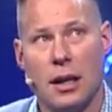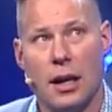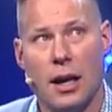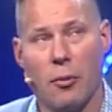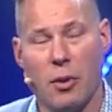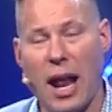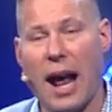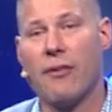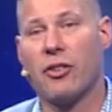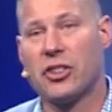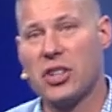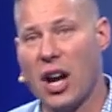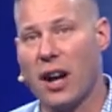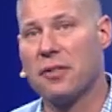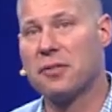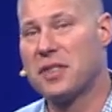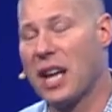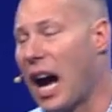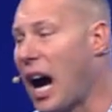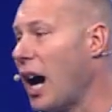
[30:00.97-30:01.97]
Would have a
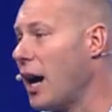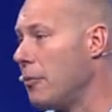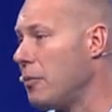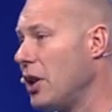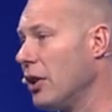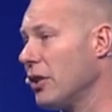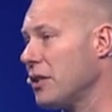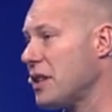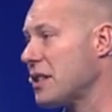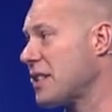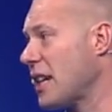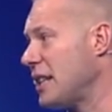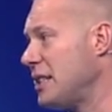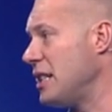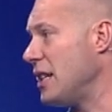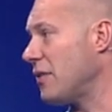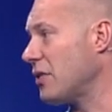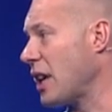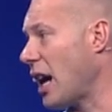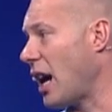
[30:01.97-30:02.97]
tough time hearing this
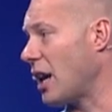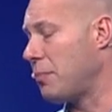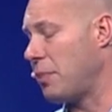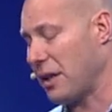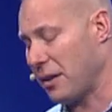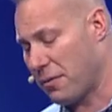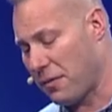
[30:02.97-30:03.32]
idea of God being